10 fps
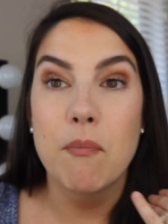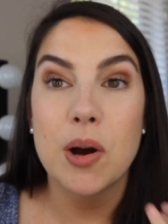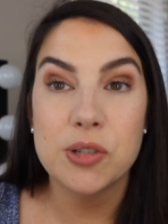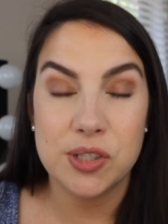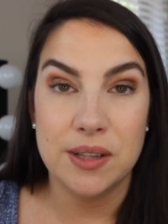
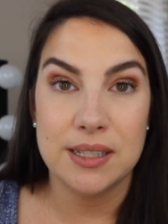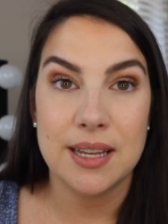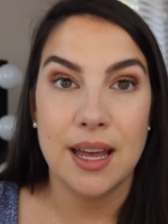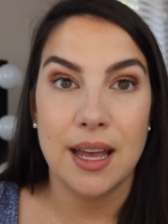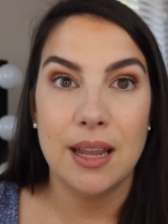most of the
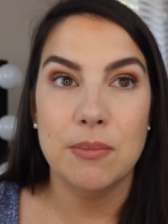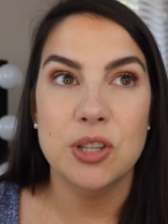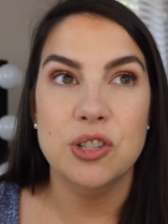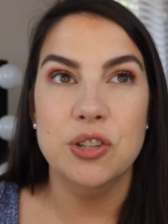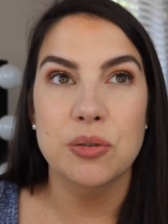
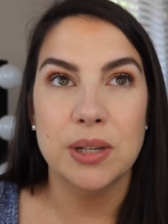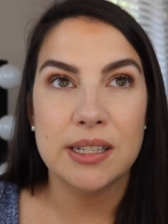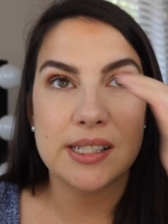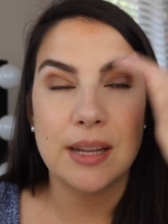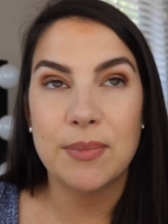time
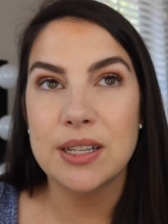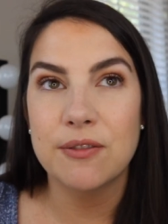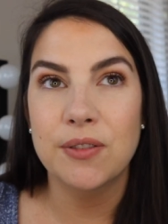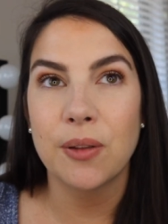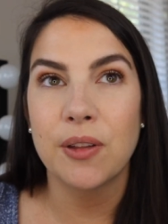doing something to
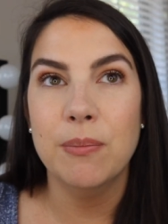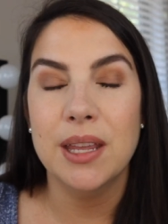fill them